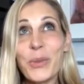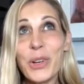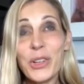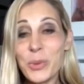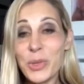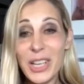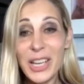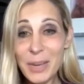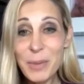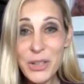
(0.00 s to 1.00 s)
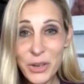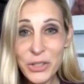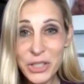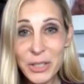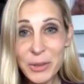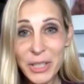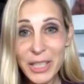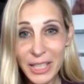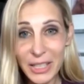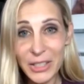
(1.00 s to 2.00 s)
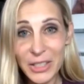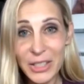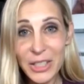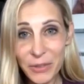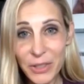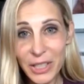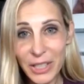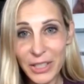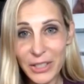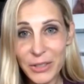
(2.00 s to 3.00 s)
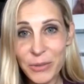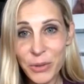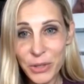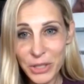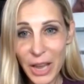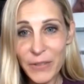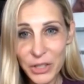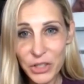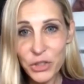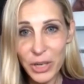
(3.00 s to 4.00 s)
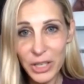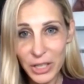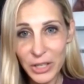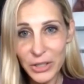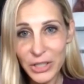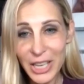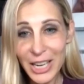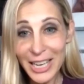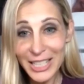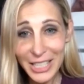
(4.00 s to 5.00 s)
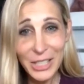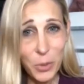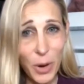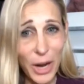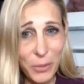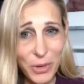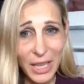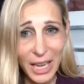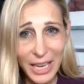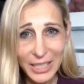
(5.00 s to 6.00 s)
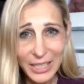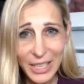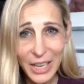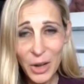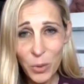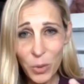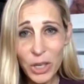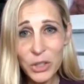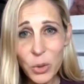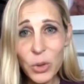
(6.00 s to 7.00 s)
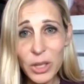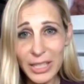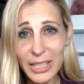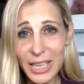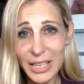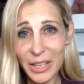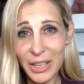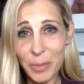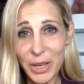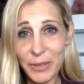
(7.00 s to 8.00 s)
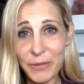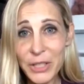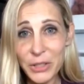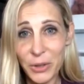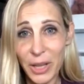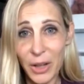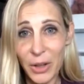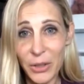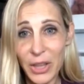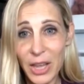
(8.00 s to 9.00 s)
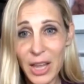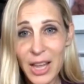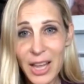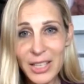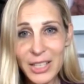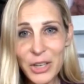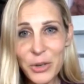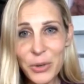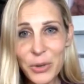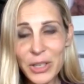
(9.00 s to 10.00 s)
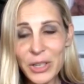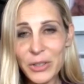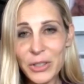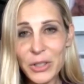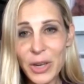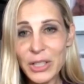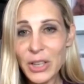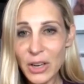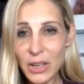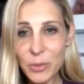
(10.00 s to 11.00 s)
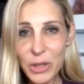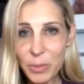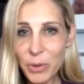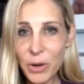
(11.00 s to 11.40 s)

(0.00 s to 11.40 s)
where else was I? I'd been nursing different kids for 7 straight years. And I didn't quite realize what a toll it had taken on my physical health. And so, so I started with the